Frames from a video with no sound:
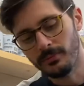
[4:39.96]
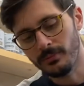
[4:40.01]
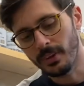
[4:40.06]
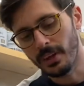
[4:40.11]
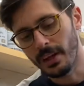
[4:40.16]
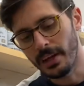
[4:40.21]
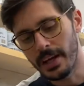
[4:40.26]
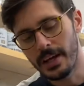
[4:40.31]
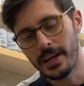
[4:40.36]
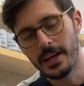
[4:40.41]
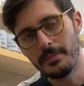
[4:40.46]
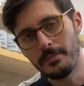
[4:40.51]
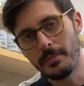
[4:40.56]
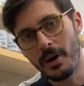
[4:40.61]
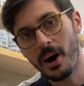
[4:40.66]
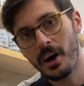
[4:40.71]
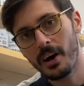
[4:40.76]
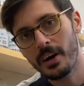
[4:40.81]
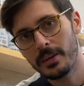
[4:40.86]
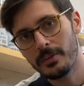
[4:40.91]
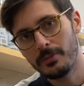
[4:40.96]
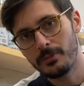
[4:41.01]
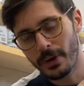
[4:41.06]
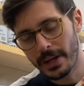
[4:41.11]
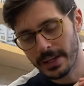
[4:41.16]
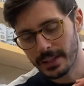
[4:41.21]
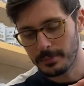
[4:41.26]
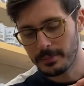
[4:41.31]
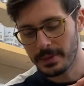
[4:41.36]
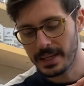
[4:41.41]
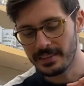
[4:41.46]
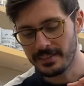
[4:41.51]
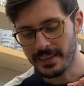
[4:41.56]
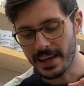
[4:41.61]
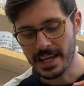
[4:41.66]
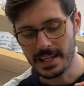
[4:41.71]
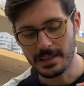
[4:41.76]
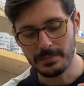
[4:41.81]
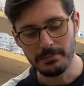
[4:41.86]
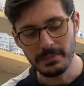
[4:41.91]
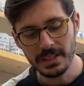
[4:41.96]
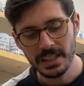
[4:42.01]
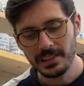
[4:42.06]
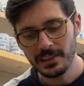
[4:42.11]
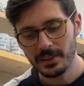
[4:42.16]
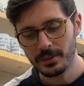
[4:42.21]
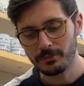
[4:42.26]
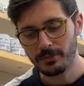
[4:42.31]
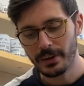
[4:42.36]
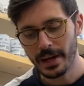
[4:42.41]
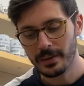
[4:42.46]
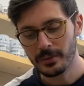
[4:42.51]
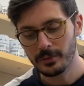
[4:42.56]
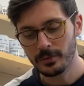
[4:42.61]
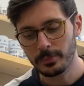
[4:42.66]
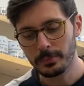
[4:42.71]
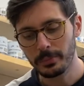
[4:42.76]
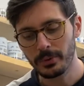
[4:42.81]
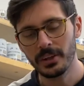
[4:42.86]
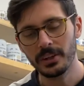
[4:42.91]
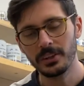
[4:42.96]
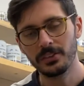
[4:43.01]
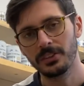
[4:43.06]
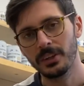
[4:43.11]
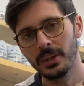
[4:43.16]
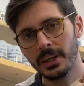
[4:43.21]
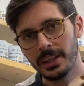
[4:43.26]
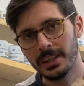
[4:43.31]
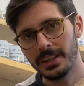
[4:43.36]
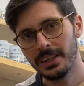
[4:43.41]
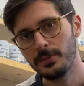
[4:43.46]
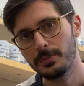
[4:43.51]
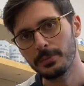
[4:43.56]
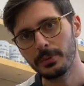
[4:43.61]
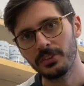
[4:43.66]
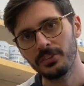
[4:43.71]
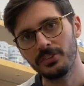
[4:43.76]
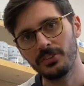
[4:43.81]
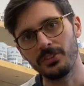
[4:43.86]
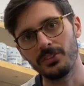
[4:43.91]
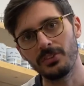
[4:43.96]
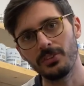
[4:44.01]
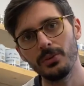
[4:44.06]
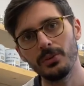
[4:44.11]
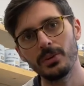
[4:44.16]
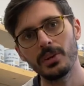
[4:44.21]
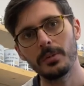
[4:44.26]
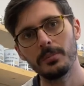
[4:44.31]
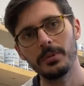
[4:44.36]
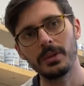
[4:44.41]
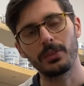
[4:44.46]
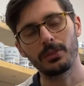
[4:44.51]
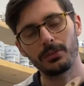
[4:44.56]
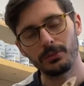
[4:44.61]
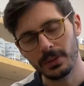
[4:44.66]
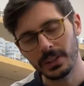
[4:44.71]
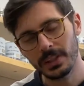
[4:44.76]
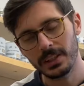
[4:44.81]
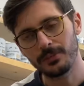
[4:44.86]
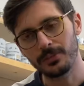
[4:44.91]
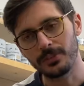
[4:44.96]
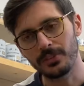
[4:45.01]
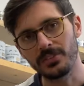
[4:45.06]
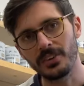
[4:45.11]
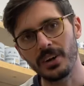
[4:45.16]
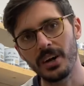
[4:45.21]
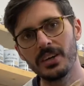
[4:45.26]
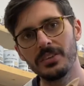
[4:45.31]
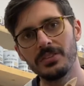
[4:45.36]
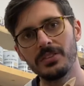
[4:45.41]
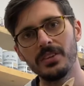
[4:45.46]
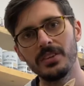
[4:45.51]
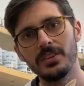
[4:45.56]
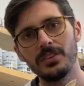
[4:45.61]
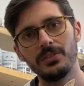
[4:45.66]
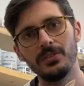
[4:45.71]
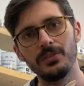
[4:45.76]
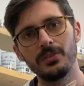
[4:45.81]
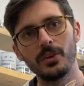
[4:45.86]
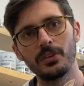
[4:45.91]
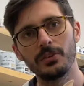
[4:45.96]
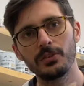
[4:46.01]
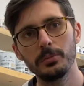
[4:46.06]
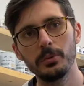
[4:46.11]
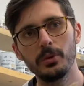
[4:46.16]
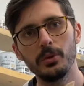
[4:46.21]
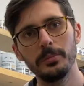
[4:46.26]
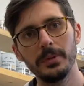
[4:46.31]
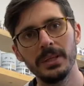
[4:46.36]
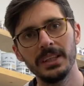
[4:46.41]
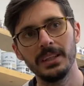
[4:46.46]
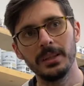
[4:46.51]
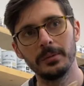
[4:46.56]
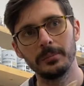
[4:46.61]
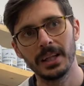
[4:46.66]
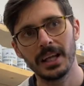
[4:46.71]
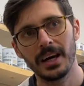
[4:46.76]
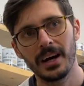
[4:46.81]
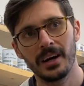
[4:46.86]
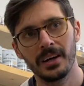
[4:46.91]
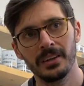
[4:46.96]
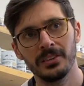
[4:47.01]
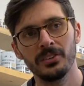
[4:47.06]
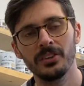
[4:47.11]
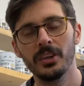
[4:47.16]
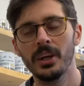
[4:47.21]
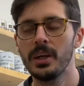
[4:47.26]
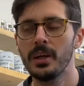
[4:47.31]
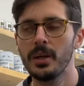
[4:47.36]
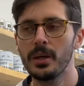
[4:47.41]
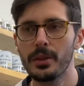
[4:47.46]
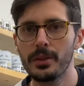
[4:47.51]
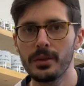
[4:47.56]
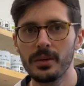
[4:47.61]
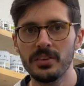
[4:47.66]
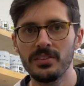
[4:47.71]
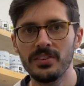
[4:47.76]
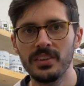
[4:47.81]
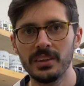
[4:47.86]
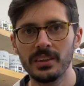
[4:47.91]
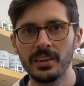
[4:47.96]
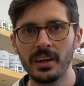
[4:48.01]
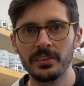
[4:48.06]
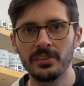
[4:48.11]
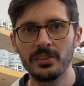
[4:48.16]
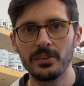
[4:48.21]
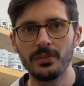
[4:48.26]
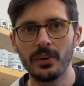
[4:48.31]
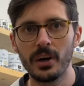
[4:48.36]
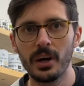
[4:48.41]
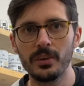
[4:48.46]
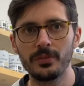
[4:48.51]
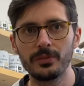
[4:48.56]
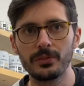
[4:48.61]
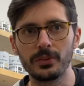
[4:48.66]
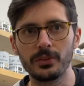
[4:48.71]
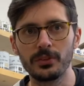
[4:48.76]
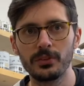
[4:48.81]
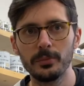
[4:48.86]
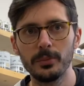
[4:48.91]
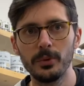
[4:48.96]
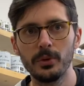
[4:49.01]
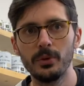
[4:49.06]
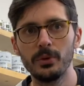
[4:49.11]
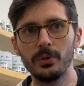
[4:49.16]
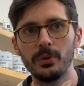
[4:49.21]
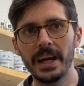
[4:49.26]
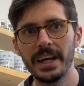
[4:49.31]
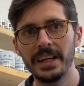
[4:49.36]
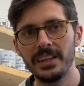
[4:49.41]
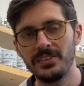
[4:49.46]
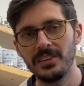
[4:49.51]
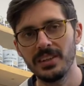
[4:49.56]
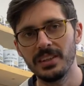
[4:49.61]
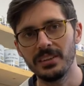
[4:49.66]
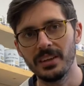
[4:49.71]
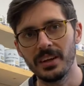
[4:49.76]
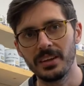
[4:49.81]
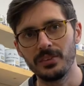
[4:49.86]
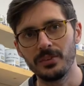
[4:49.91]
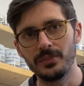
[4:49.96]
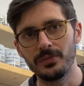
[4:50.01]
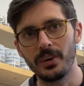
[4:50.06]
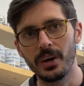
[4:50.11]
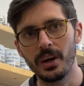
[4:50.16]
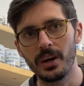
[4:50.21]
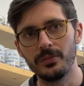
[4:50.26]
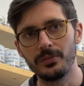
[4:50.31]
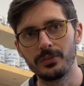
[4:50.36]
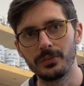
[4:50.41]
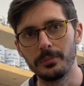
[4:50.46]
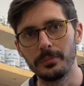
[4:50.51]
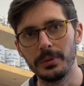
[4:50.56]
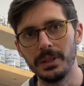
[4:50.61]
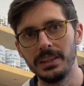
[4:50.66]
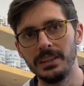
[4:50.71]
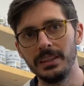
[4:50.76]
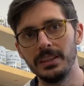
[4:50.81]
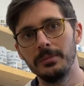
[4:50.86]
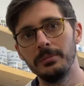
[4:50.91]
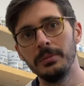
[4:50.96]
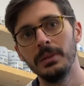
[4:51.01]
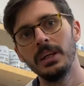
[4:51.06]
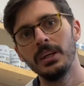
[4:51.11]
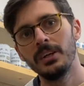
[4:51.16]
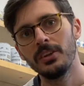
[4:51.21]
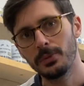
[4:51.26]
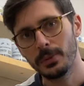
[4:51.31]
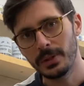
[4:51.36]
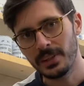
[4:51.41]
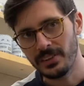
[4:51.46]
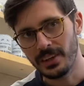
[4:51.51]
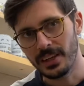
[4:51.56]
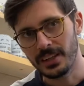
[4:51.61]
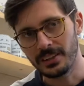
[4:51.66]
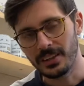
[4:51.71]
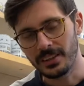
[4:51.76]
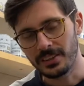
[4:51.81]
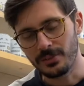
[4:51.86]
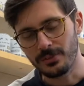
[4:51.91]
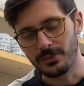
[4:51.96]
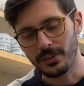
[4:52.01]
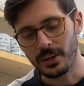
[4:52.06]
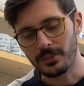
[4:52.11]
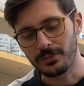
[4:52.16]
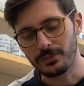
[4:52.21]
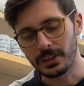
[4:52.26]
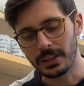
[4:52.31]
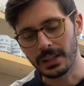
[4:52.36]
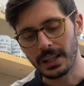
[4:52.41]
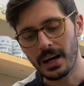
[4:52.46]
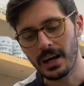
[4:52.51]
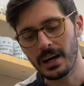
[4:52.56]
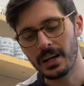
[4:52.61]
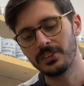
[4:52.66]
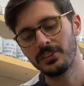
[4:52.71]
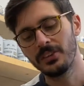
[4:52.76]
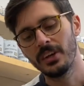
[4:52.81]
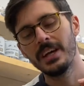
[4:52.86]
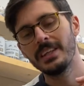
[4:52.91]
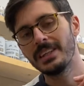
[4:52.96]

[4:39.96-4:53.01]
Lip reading: I recommend a medium round brush These brushes do come in 3 different sizes. You've got small, medium, large. $13.95 for a small, $18.95 for a medium, $28.95 for a large.